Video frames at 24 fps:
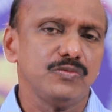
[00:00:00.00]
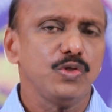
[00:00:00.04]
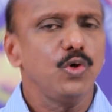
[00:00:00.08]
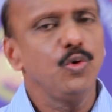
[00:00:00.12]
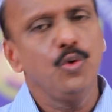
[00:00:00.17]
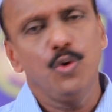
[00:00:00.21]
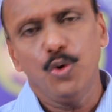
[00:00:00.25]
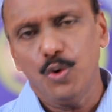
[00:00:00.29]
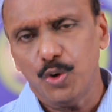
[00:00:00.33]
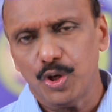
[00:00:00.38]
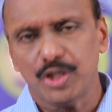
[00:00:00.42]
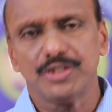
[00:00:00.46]

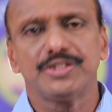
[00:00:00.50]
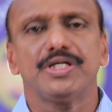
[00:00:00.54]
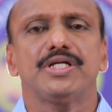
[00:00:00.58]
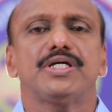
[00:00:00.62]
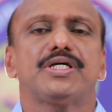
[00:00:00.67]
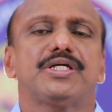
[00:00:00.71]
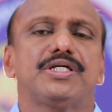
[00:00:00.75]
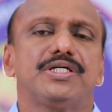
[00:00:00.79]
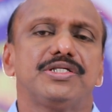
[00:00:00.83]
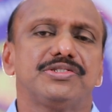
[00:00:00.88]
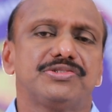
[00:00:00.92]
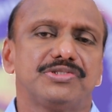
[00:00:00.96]
All other
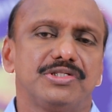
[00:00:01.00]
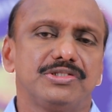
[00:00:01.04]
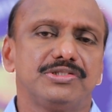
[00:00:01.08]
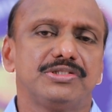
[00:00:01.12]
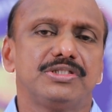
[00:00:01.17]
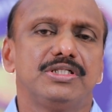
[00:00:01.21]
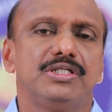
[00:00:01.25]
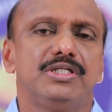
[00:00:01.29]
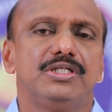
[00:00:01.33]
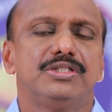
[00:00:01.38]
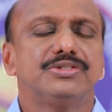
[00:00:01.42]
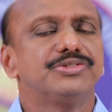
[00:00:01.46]
cases
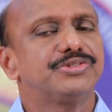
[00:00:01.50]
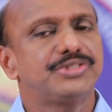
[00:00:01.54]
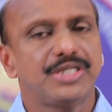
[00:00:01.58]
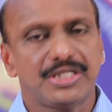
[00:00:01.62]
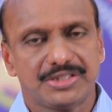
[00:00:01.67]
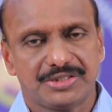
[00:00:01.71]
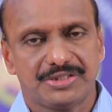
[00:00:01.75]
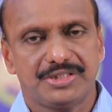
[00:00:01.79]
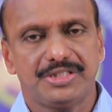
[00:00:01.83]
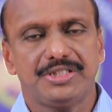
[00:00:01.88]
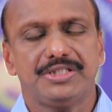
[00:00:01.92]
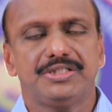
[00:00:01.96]

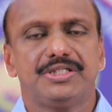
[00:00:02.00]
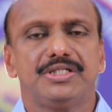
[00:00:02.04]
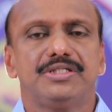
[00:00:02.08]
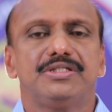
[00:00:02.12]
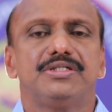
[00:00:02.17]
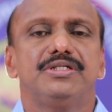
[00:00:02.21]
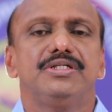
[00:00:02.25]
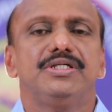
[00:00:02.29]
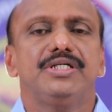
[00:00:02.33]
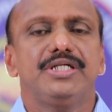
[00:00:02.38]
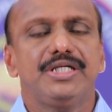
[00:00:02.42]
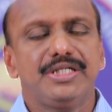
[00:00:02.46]
succeeded
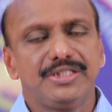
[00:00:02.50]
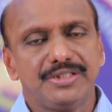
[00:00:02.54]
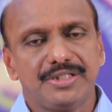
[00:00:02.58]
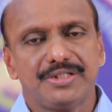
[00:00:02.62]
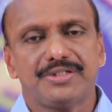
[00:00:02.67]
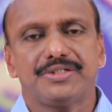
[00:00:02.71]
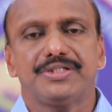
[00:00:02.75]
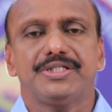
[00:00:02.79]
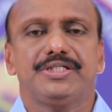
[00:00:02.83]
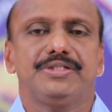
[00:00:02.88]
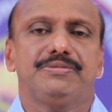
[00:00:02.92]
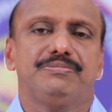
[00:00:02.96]
in the
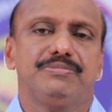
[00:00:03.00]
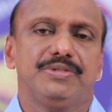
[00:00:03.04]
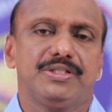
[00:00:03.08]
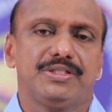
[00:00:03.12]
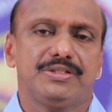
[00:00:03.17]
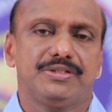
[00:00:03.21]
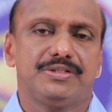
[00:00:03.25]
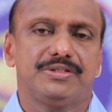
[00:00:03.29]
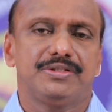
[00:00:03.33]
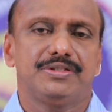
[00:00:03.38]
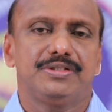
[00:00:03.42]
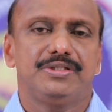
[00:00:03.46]

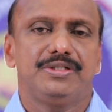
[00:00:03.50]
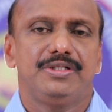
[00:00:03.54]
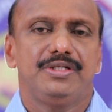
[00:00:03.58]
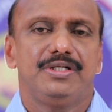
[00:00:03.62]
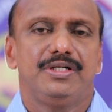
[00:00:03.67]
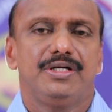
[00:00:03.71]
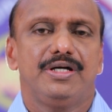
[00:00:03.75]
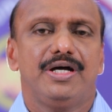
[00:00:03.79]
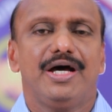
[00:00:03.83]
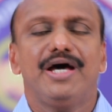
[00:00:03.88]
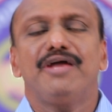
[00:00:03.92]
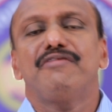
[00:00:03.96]
treatment.
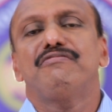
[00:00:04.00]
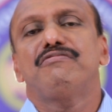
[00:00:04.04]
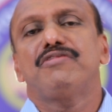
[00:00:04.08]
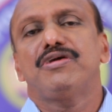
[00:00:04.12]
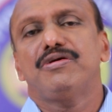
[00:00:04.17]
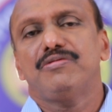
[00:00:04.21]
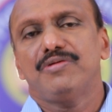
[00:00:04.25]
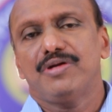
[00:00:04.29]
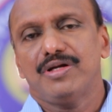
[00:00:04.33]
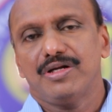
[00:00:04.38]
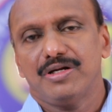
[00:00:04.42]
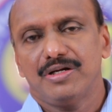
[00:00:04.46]
And
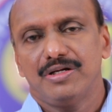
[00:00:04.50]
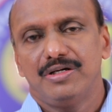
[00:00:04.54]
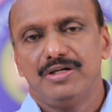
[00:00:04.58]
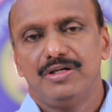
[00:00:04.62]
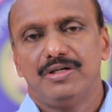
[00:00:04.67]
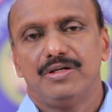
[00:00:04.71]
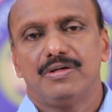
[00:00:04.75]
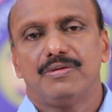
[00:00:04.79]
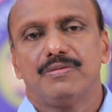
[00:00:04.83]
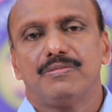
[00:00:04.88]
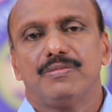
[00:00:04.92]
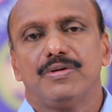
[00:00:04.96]
we will
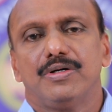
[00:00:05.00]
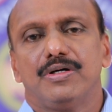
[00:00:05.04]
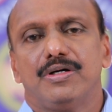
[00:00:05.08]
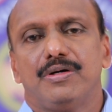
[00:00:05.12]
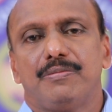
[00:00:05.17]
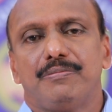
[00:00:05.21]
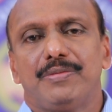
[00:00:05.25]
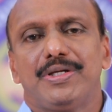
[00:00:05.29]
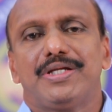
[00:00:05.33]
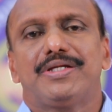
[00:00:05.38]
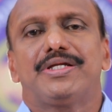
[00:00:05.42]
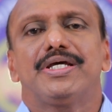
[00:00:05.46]

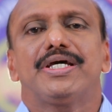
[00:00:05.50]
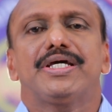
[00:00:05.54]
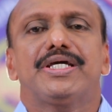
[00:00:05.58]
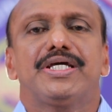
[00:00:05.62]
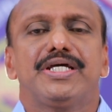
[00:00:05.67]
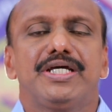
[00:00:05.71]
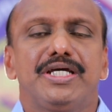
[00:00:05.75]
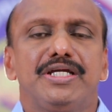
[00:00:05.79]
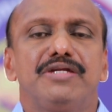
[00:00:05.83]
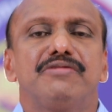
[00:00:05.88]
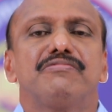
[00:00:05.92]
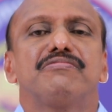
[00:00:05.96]
meet
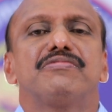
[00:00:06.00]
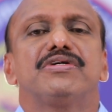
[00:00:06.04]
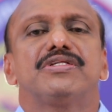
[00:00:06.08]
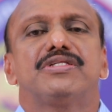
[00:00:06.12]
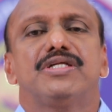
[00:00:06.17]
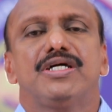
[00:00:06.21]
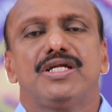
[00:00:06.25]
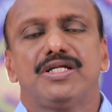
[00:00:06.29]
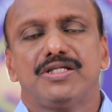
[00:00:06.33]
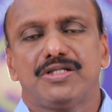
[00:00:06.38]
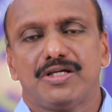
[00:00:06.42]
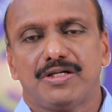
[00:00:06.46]
again with
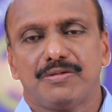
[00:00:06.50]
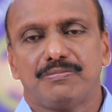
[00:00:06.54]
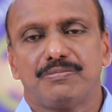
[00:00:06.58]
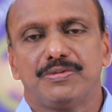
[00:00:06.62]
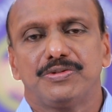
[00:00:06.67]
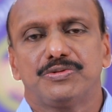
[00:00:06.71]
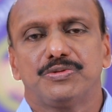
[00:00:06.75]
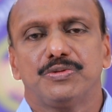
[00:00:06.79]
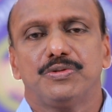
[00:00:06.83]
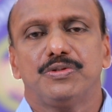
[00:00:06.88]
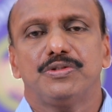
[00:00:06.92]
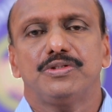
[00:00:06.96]
another
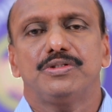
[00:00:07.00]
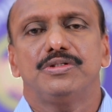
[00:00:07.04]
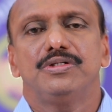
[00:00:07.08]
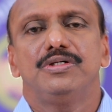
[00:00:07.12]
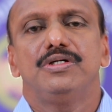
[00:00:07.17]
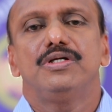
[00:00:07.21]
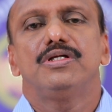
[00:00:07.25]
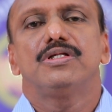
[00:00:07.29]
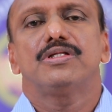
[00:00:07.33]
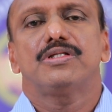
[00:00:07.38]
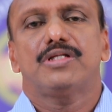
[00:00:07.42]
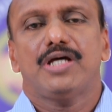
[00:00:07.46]
episode.
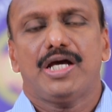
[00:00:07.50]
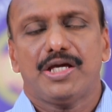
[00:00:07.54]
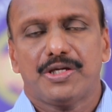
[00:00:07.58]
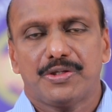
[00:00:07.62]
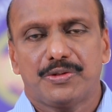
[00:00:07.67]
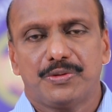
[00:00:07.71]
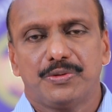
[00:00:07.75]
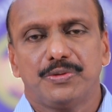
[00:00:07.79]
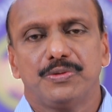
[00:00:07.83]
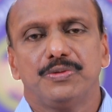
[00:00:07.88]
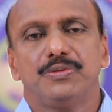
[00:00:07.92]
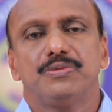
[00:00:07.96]

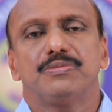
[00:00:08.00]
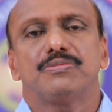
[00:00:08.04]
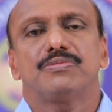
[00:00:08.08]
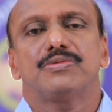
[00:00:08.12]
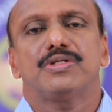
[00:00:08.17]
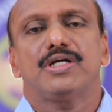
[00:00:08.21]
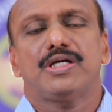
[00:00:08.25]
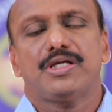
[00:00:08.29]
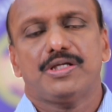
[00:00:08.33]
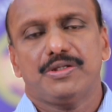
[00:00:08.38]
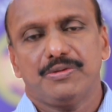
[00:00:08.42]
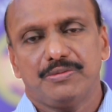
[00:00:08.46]
Thank you.
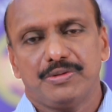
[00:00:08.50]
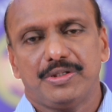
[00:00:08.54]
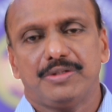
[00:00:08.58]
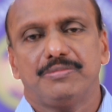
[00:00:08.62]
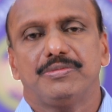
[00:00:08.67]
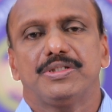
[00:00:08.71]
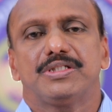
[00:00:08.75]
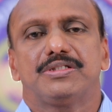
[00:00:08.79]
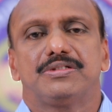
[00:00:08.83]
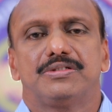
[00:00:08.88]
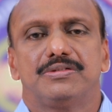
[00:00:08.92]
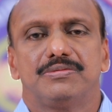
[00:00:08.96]
Thank you very
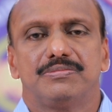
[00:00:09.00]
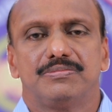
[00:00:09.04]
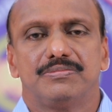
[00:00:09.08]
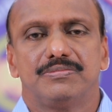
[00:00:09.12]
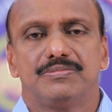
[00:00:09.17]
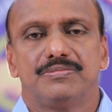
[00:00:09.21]
much.